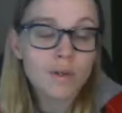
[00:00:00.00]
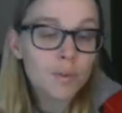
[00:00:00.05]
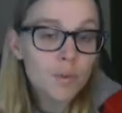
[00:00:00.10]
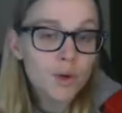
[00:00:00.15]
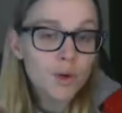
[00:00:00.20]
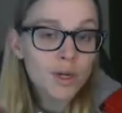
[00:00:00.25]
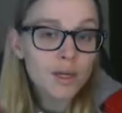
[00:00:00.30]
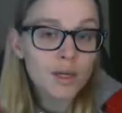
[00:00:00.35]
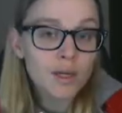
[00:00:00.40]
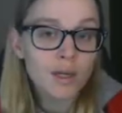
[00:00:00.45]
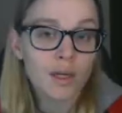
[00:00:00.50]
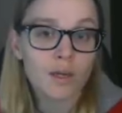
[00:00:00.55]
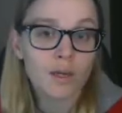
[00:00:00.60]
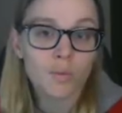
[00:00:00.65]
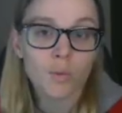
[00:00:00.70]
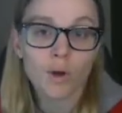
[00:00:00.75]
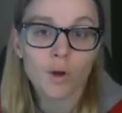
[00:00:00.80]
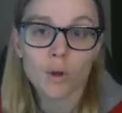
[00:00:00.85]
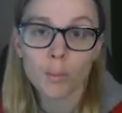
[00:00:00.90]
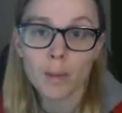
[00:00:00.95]
morning
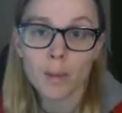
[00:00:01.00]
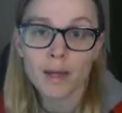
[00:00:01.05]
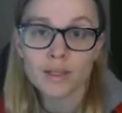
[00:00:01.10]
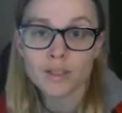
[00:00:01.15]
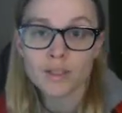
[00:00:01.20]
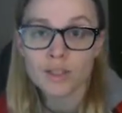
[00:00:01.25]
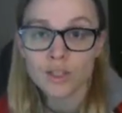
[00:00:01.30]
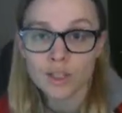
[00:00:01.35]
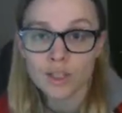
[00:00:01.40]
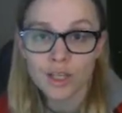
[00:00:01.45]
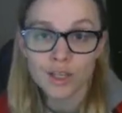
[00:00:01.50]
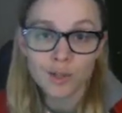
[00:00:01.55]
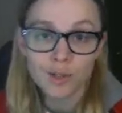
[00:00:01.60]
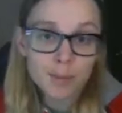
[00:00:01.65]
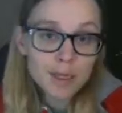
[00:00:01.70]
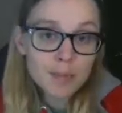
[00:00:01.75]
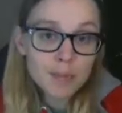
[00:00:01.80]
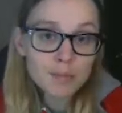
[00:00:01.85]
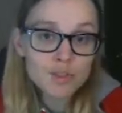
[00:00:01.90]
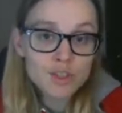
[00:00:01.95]
and welcome back to the channel.
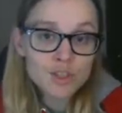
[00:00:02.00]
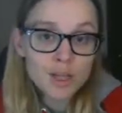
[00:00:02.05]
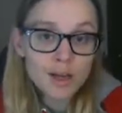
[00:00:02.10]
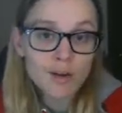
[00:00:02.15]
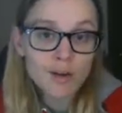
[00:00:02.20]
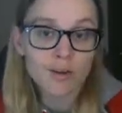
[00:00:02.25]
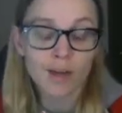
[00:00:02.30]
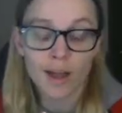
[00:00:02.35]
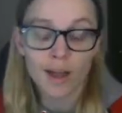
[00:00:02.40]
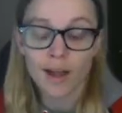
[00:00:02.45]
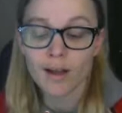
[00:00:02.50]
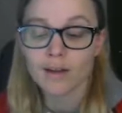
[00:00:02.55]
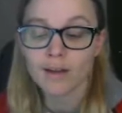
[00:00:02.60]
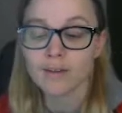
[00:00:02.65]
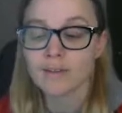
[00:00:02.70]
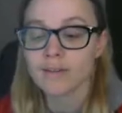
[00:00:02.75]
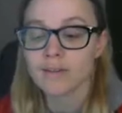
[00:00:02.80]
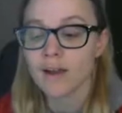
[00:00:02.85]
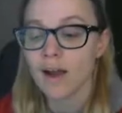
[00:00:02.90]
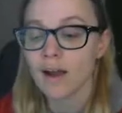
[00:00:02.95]
My name is
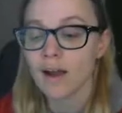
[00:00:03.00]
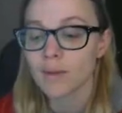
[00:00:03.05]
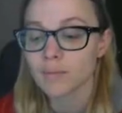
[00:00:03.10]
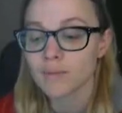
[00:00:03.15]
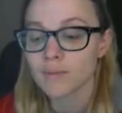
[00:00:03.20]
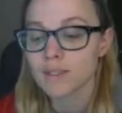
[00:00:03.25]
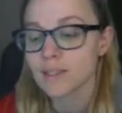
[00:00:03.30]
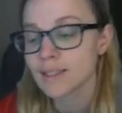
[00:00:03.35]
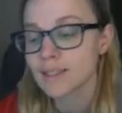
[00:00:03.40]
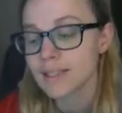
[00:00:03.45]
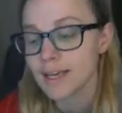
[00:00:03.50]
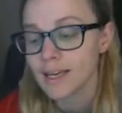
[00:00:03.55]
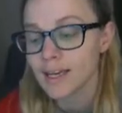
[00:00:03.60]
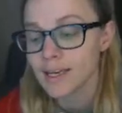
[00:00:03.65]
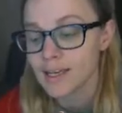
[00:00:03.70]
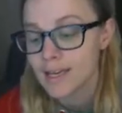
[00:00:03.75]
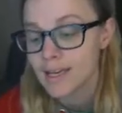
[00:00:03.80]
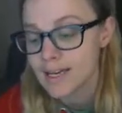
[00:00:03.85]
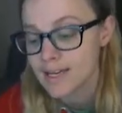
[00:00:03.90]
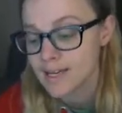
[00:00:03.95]
Shadowcast.
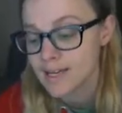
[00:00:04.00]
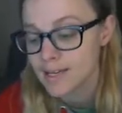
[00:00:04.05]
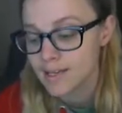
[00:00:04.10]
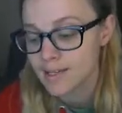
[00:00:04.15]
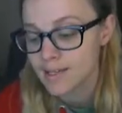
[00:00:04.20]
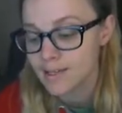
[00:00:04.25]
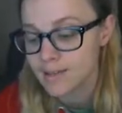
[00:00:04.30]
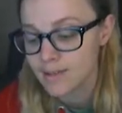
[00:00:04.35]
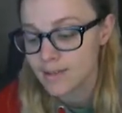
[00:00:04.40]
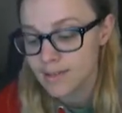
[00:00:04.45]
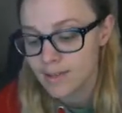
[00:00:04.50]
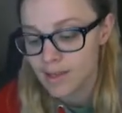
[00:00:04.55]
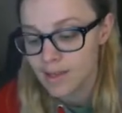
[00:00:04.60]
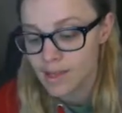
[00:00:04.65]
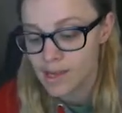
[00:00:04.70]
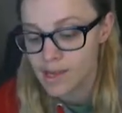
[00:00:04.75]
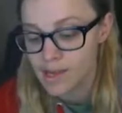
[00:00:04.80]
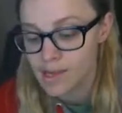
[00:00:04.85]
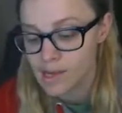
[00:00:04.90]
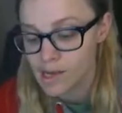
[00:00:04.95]
Today is
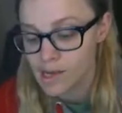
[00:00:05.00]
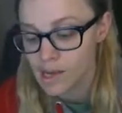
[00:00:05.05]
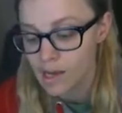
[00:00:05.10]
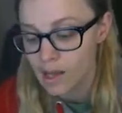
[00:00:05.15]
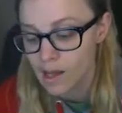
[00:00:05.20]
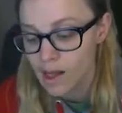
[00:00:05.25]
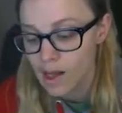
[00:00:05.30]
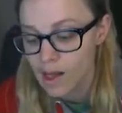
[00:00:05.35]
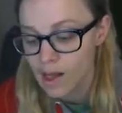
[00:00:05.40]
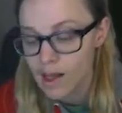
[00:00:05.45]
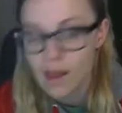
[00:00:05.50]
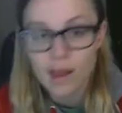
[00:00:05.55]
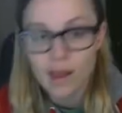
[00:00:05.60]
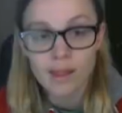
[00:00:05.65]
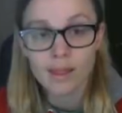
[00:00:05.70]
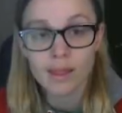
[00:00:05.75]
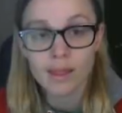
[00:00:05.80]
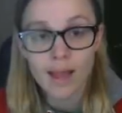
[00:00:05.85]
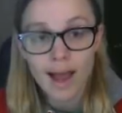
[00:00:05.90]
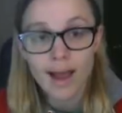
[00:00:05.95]
the
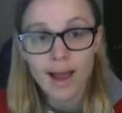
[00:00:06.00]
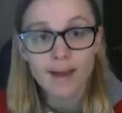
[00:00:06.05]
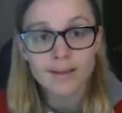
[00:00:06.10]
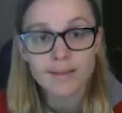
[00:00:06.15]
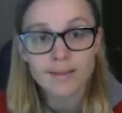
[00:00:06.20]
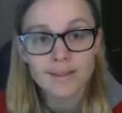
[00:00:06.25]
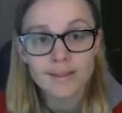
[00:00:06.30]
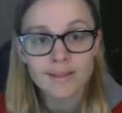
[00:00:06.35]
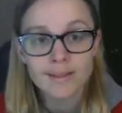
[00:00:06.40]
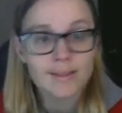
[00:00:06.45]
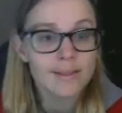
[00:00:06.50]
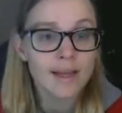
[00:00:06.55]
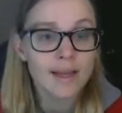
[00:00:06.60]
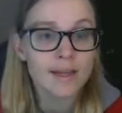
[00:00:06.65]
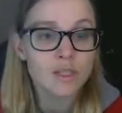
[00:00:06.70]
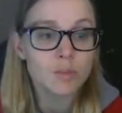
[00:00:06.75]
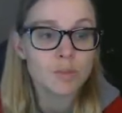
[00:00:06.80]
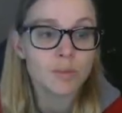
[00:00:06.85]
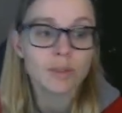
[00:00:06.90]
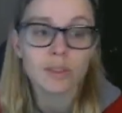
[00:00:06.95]
last
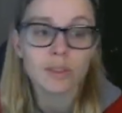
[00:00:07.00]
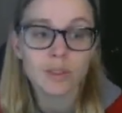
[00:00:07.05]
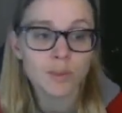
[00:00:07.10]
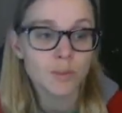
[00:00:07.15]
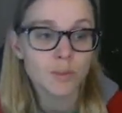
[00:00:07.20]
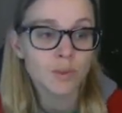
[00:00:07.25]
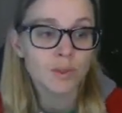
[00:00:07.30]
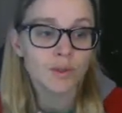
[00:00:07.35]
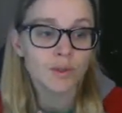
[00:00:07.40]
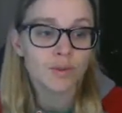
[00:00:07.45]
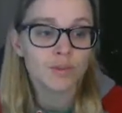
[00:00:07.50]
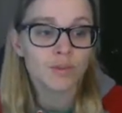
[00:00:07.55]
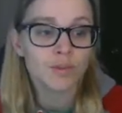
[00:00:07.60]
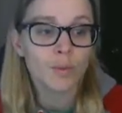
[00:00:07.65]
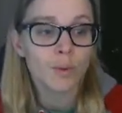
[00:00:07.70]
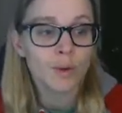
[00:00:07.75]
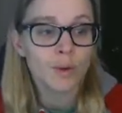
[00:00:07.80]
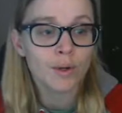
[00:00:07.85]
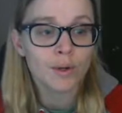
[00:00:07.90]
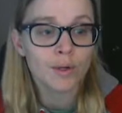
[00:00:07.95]
sketchbook tour
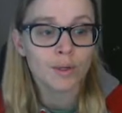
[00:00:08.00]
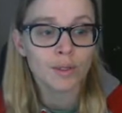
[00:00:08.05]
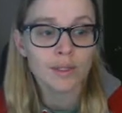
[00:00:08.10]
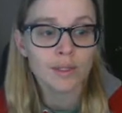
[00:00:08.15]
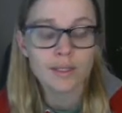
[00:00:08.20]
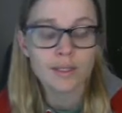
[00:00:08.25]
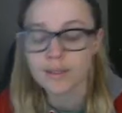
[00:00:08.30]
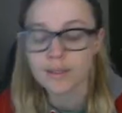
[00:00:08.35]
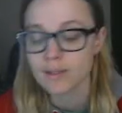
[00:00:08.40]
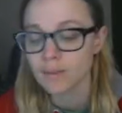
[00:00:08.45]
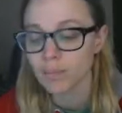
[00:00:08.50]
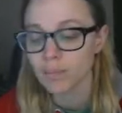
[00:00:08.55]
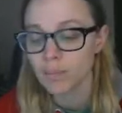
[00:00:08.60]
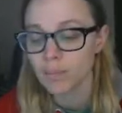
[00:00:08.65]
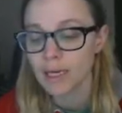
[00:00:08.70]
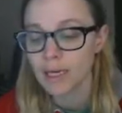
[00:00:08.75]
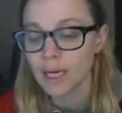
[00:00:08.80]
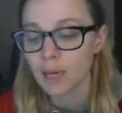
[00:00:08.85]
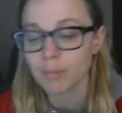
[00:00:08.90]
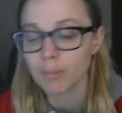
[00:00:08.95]
for this
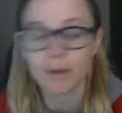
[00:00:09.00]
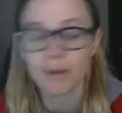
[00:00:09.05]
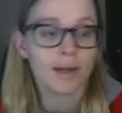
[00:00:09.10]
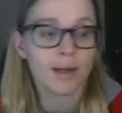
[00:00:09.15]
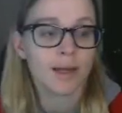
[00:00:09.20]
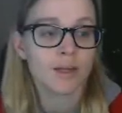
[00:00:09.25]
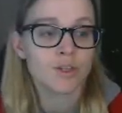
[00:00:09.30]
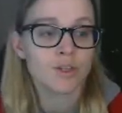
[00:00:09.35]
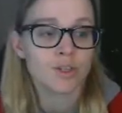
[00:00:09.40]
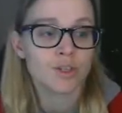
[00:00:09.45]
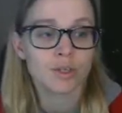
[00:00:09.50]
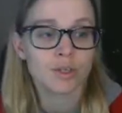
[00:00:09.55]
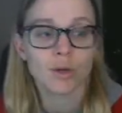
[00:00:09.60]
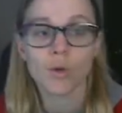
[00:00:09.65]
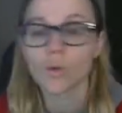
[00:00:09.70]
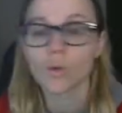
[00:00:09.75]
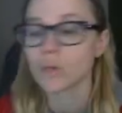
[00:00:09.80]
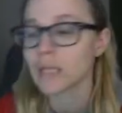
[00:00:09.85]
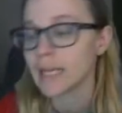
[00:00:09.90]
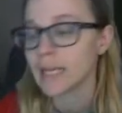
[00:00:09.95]
beat up and ancient
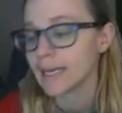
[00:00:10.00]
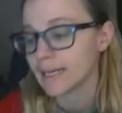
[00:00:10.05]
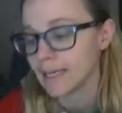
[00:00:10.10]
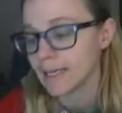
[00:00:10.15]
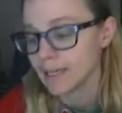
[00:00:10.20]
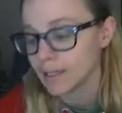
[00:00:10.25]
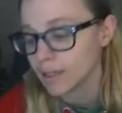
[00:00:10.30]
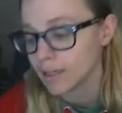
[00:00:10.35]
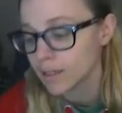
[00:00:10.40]
old lady.